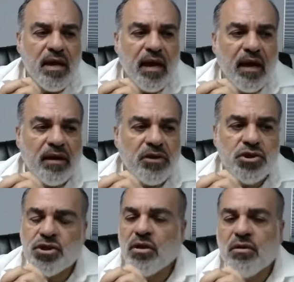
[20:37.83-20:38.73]
and it
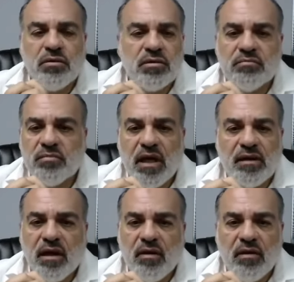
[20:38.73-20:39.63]
showed that
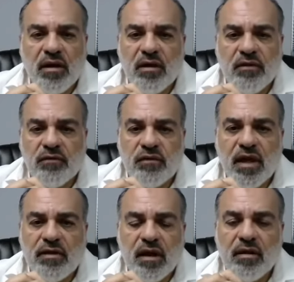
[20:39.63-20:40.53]
there is
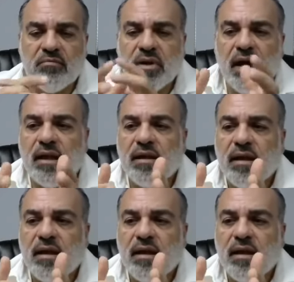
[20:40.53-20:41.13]
nothing, but